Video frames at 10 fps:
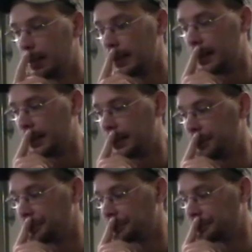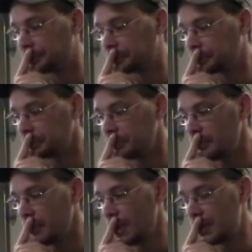
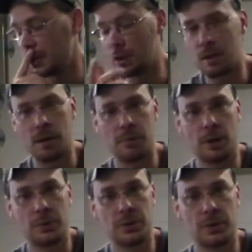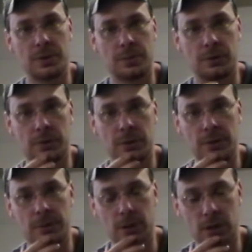So I was doing
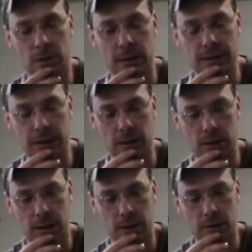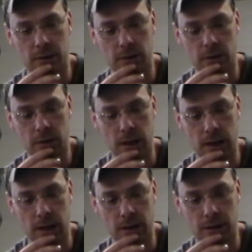some looking around the internet,
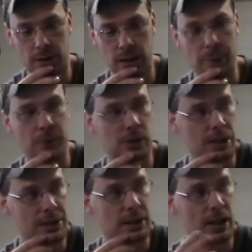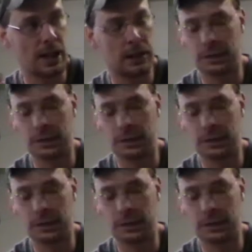and I came across a guy.